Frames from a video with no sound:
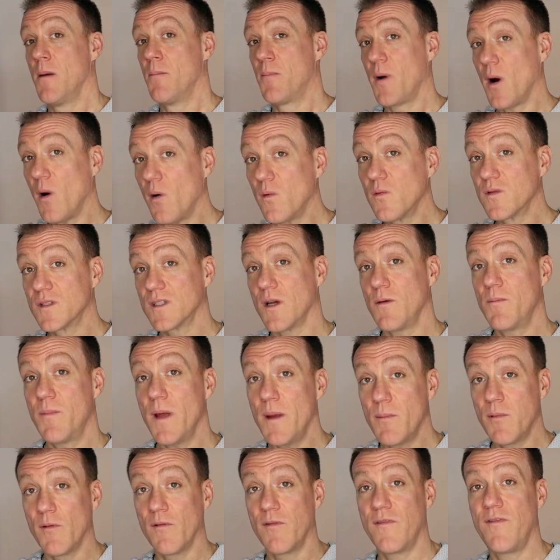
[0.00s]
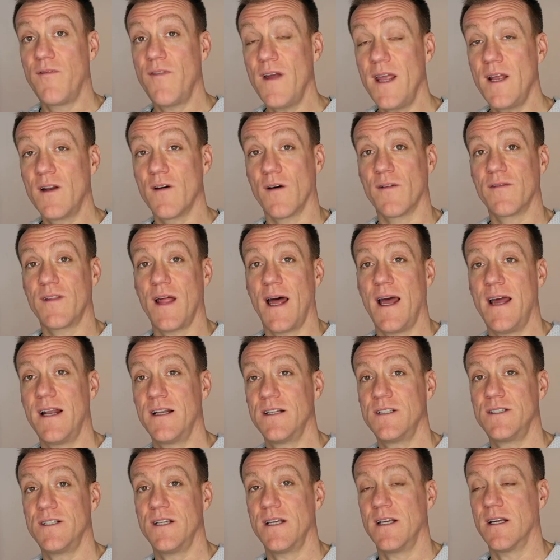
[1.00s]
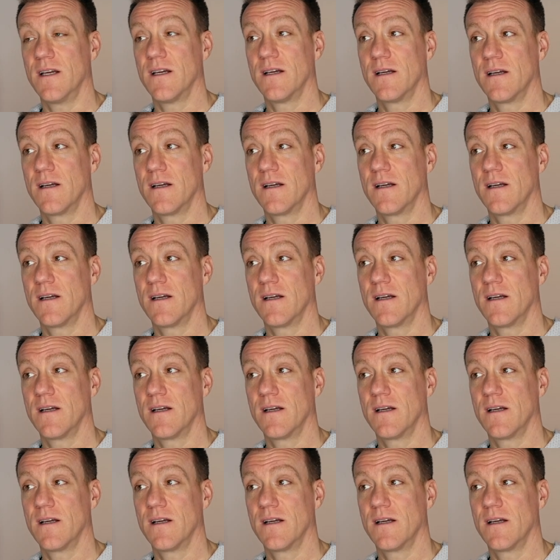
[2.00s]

But also people feed off that energy.